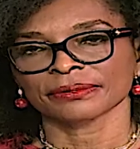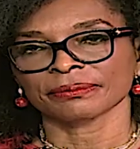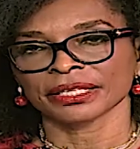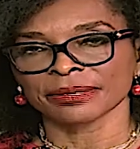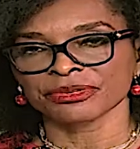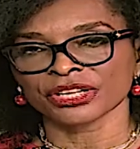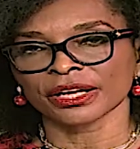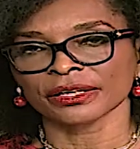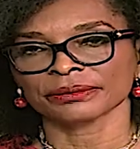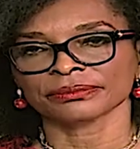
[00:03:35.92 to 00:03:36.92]
Madam
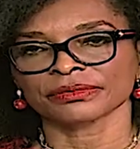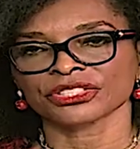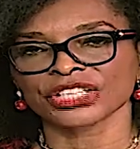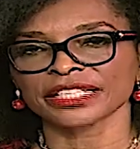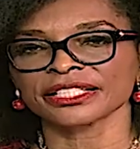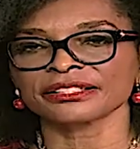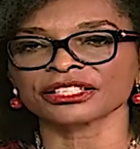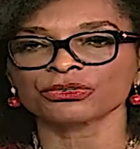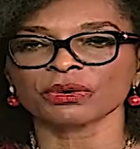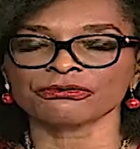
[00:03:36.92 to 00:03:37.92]
Chair, charting
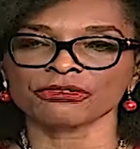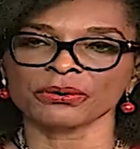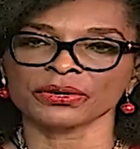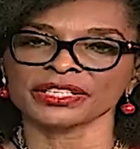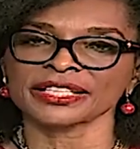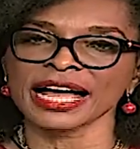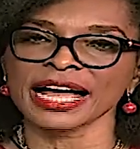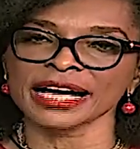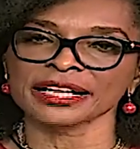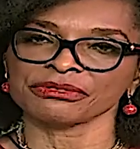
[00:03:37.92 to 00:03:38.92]
this way forward is an
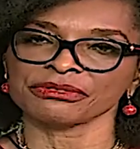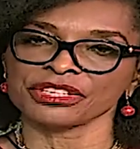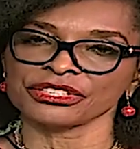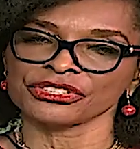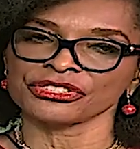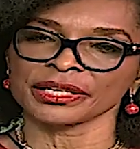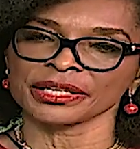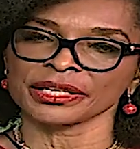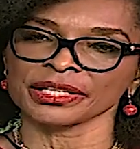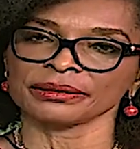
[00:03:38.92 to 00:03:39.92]
act of
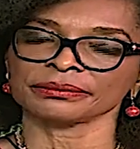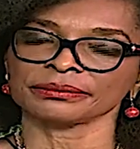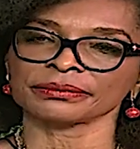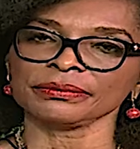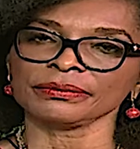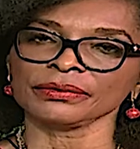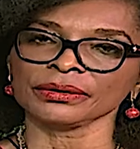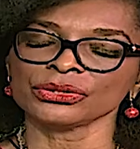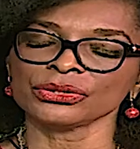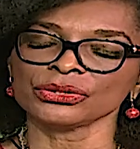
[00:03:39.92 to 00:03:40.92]
decision-making.
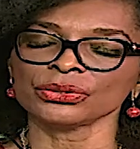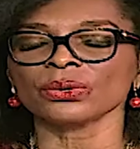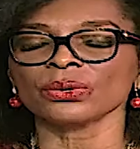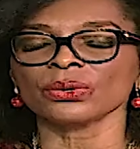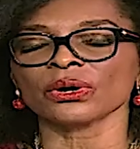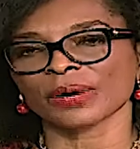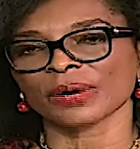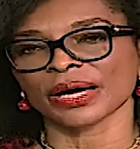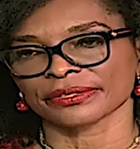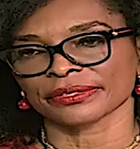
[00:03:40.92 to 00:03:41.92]
To do
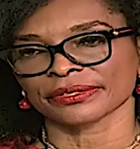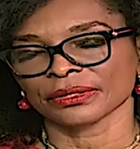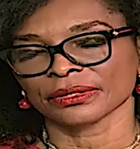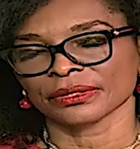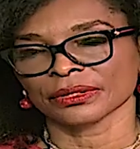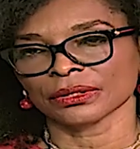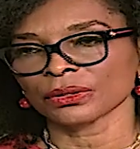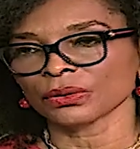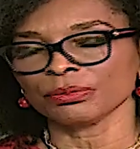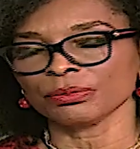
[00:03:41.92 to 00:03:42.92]
otherwise
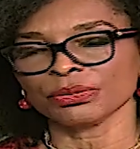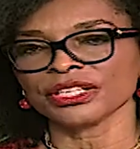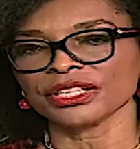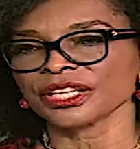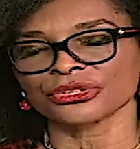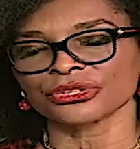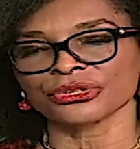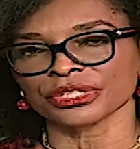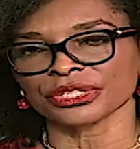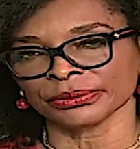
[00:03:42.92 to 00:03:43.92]
would be
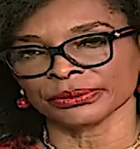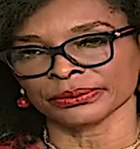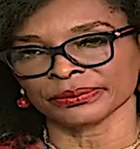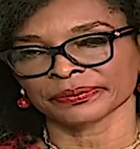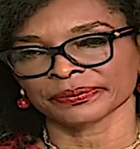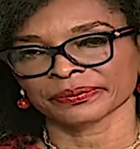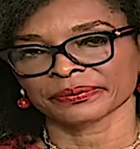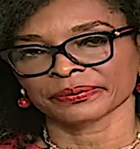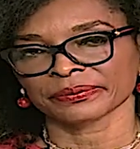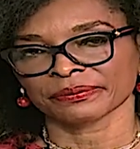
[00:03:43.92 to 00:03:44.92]
inexcusable.
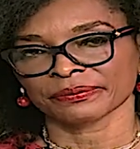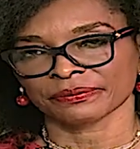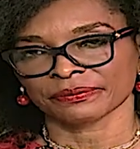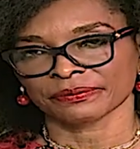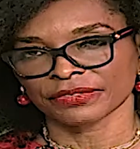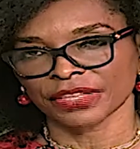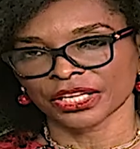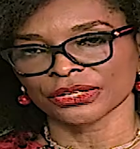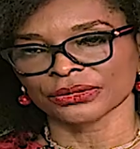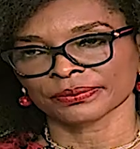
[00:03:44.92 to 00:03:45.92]

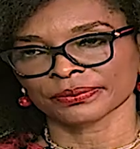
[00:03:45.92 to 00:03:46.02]
Thank you.